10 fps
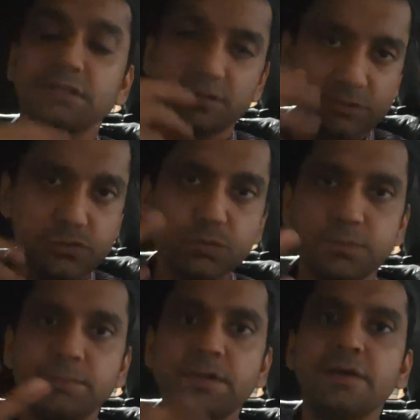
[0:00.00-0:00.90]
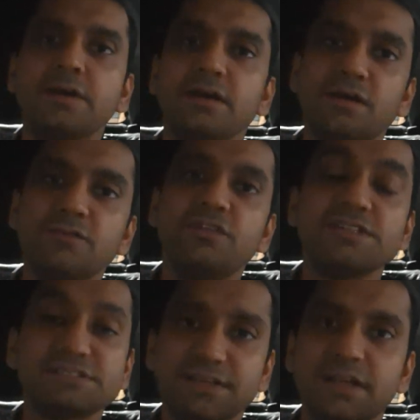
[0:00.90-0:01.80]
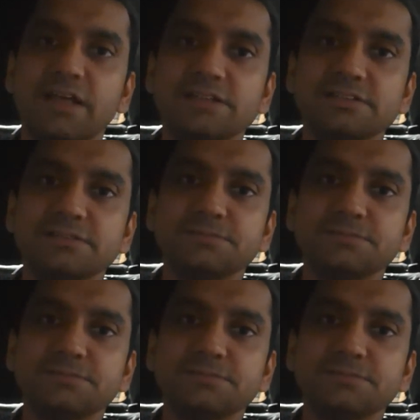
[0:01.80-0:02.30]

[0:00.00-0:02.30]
is to come first in class.